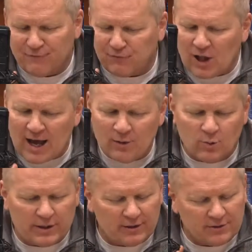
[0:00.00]

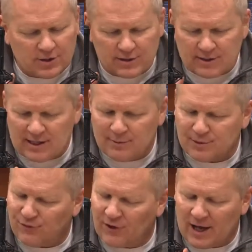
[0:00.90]
flywheel just
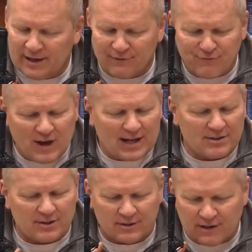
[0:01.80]
keeps flying
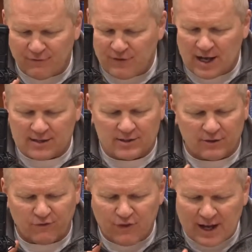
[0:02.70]
faster and faster
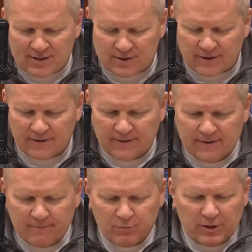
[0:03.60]
and faster.
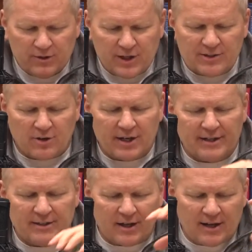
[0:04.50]
Things are
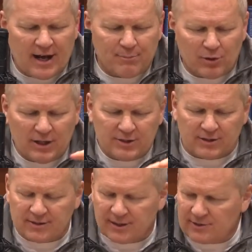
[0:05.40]
getting done in
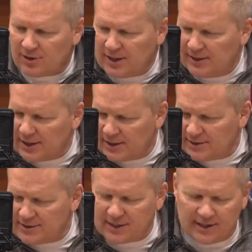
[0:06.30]
operations, things are getting done in
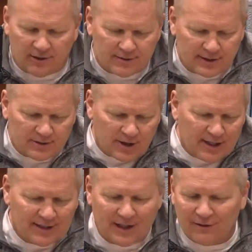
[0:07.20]
sales, things are
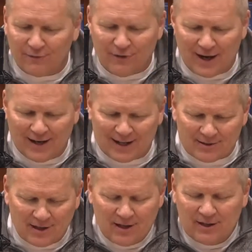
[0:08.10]
getting done in
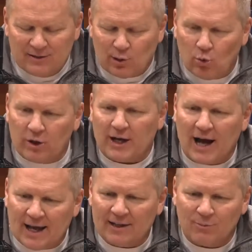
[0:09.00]
finance to work
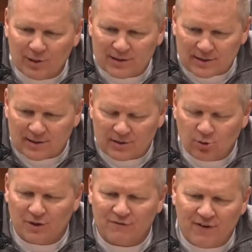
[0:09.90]
on the business,
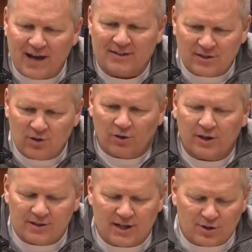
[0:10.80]
to advance the
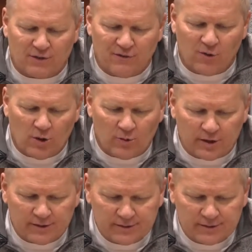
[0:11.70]
organization forward.